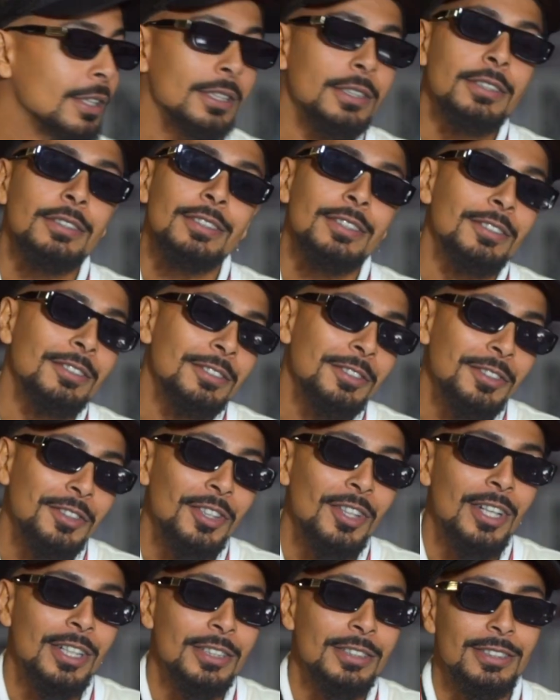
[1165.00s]
Yeah, so you
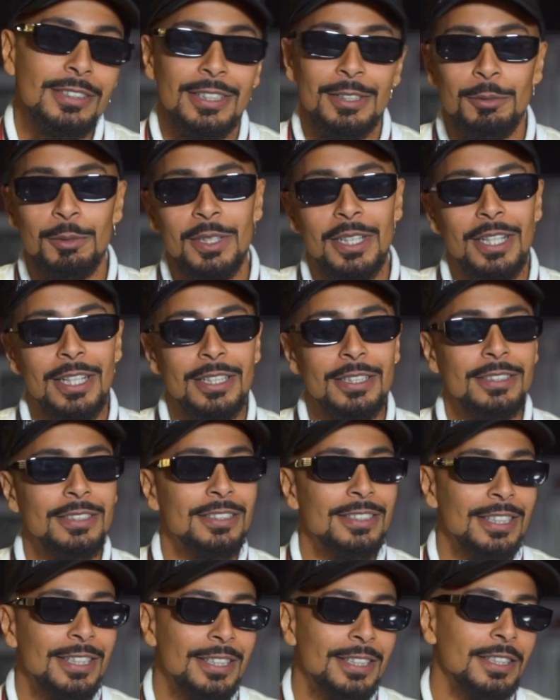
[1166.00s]
know I had to say what I had to
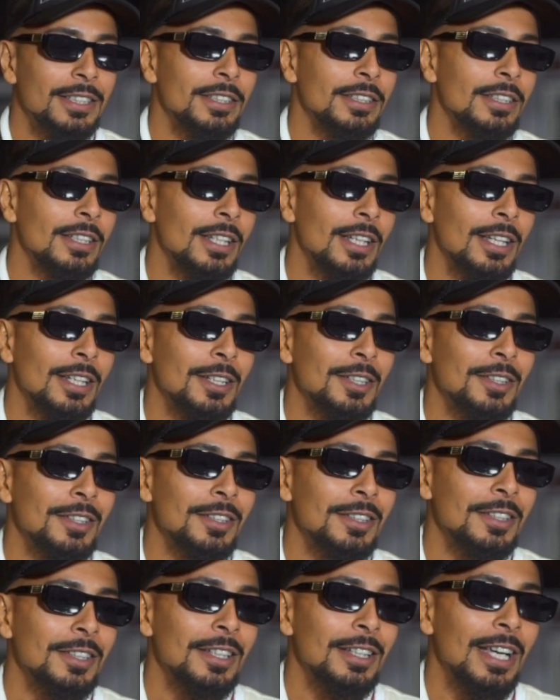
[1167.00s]
say,
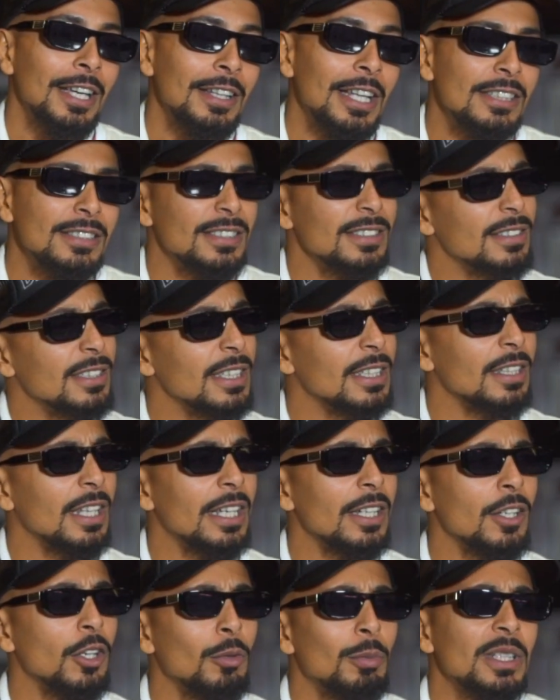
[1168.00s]
and that's the thing.
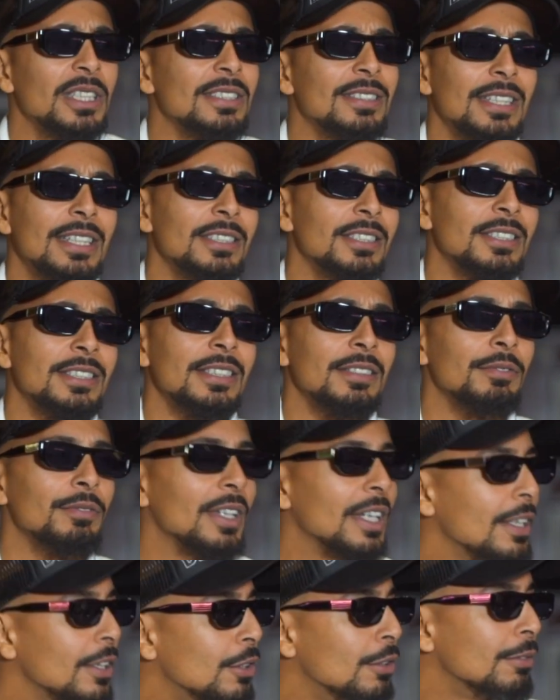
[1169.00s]
Like nobody says shit in
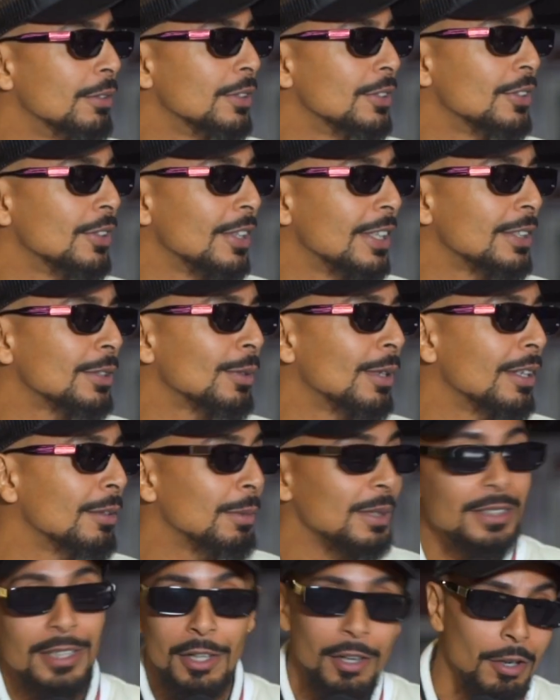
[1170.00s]
Vancouver, so that's why
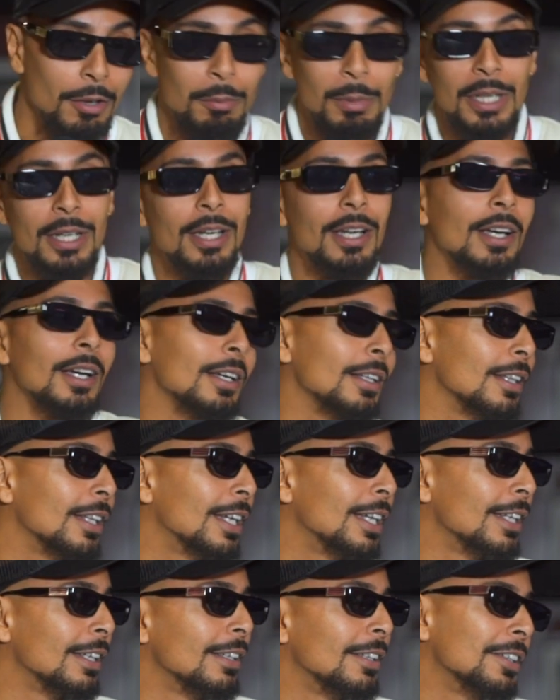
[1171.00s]
everybody's like, oh my god,
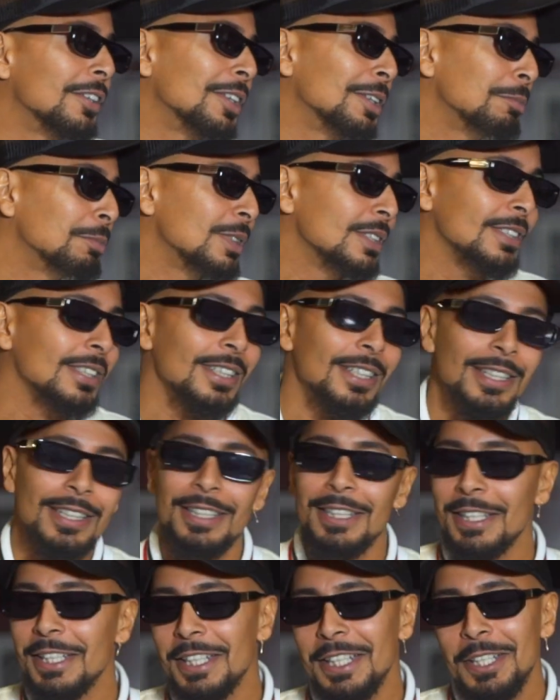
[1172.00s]
like you know. I'm just like,
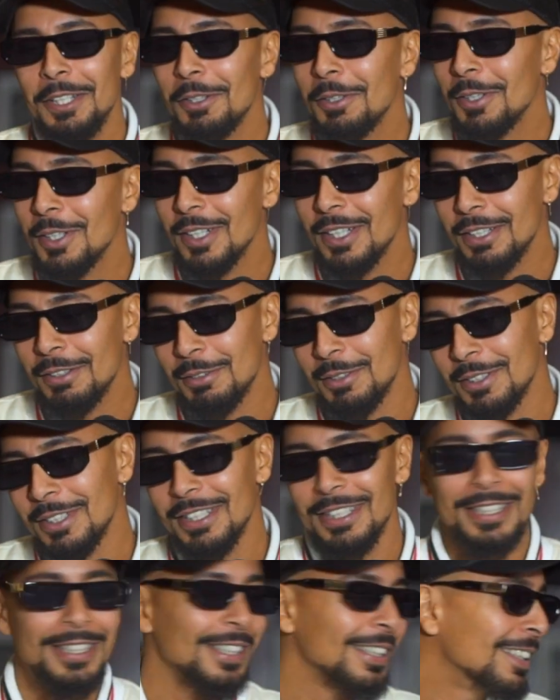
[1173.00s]
whatever,
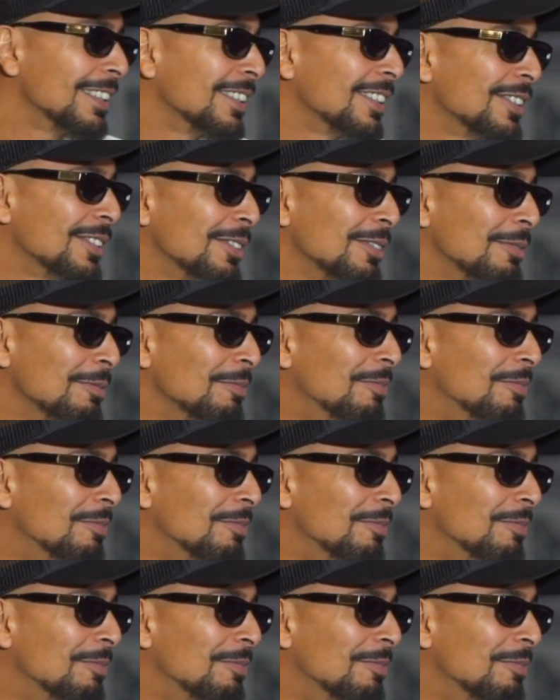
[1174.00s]
like you know.